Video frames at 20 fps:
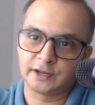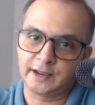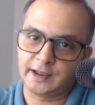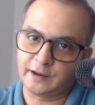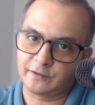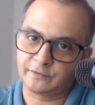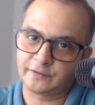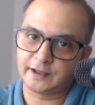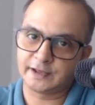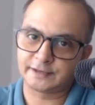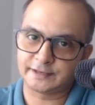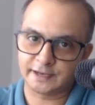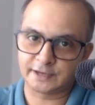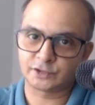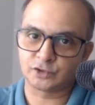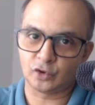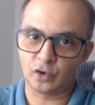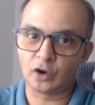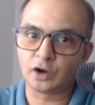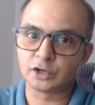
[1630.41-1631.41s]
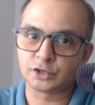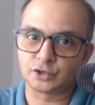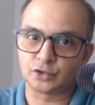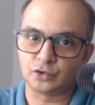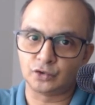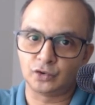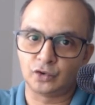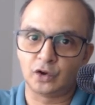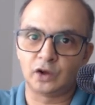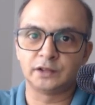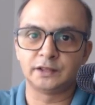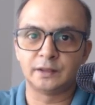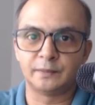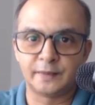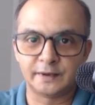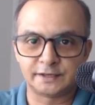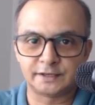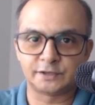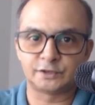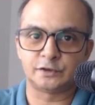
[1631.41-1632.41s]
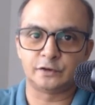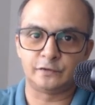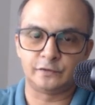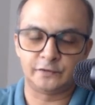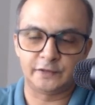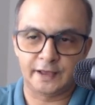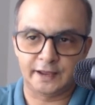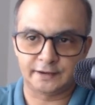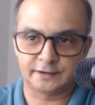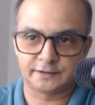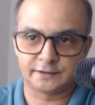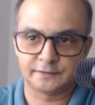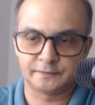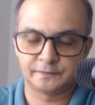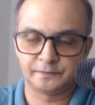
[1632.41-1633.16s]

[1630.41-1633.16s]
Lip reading: f dash x also on the basis of that.